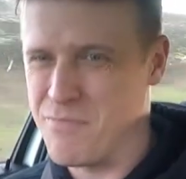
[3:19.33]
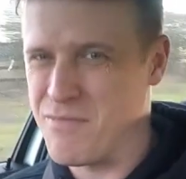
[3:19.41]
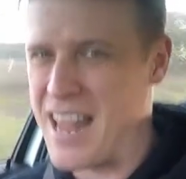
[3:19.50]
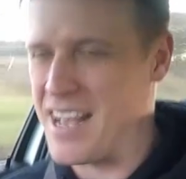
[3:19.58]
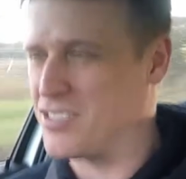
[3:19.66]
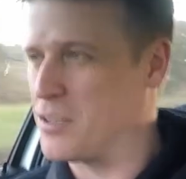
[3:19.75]

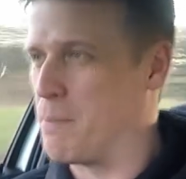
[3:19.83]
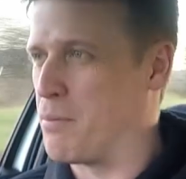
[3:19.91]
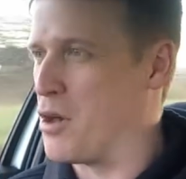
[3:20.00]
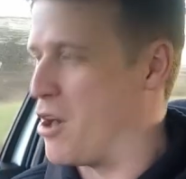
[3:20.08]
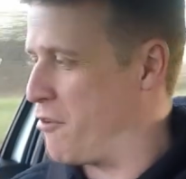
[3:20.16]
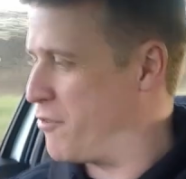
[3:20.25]
less than
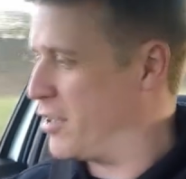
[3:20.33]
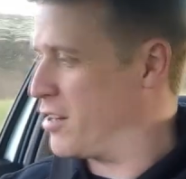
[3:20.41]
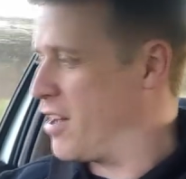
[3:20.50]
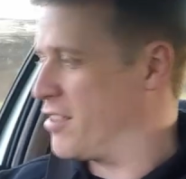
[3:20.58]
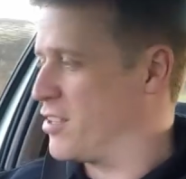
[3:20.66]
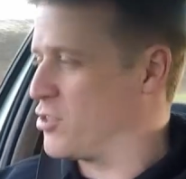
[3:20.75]
perfect,
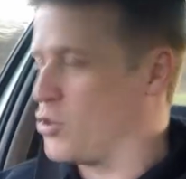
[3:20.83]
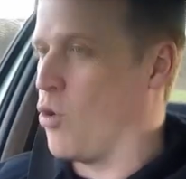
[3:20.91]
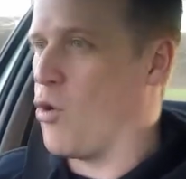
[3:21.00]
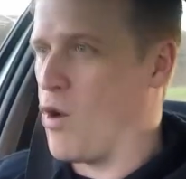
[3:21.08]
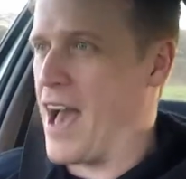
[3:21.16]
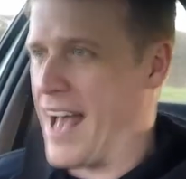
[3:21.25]
like the
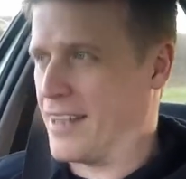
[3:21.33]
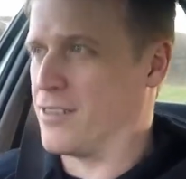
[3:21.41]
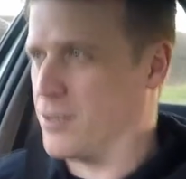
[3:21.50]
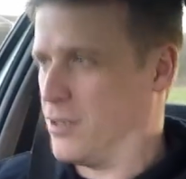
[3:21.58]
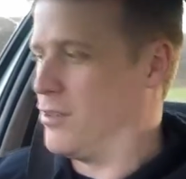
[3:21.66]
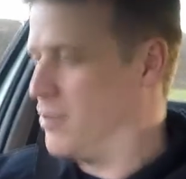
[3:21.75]
door
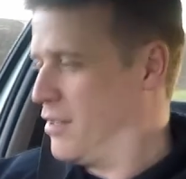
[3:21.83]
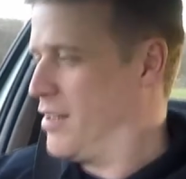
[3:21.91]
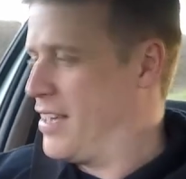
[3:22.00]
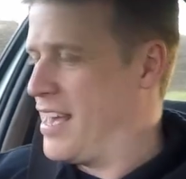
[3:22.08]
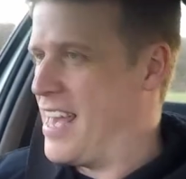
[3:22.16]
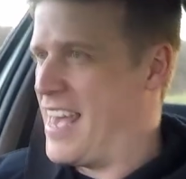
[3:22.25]
handle
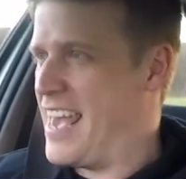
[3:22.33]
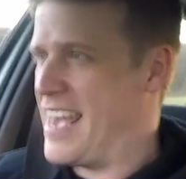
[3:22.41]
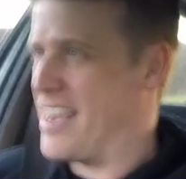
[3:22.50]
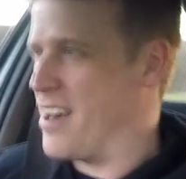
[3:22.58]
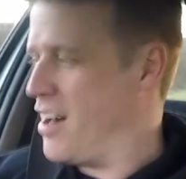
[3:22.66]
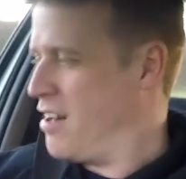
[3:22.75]

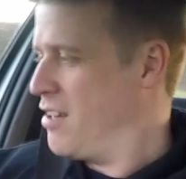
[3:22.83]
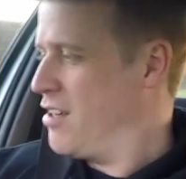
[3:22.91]
here